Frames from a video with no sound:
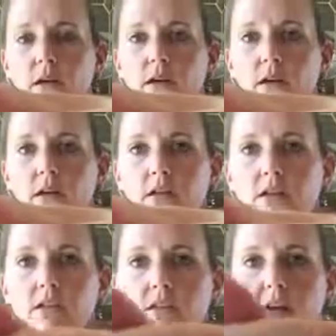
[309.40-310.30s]
my nail
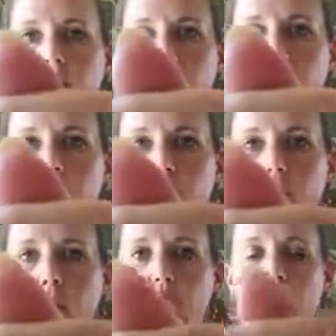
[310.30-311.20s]
exactly
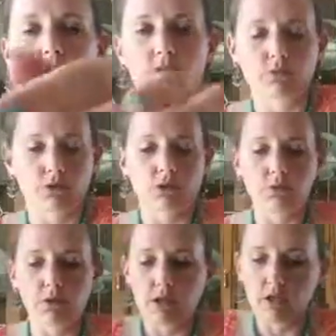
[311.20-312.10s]
right, but it's really
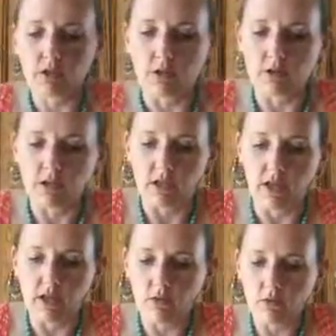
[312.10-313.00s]
pretty close. And
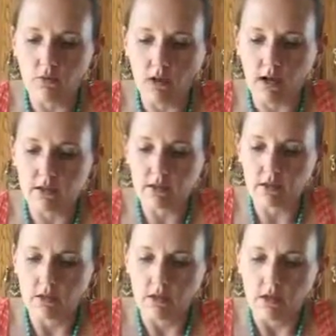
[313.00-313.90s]
I don't want
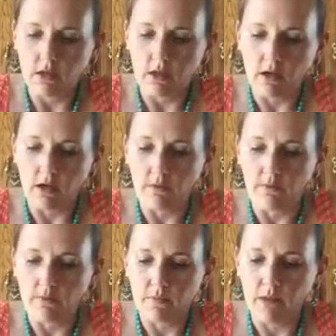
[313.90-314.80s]

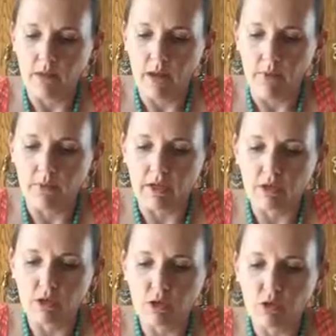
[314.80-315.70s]
a wrap
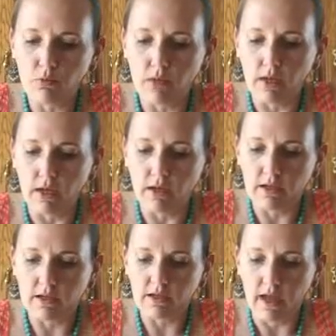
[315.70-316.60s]
that's too big,
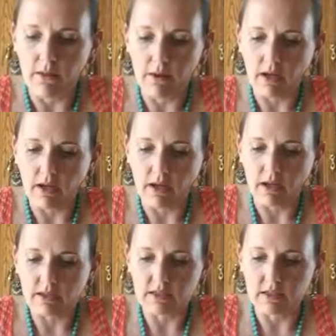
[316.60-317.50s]
because that might
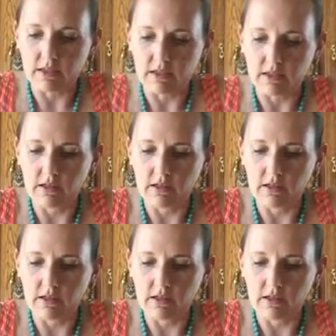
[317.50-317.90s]
cause the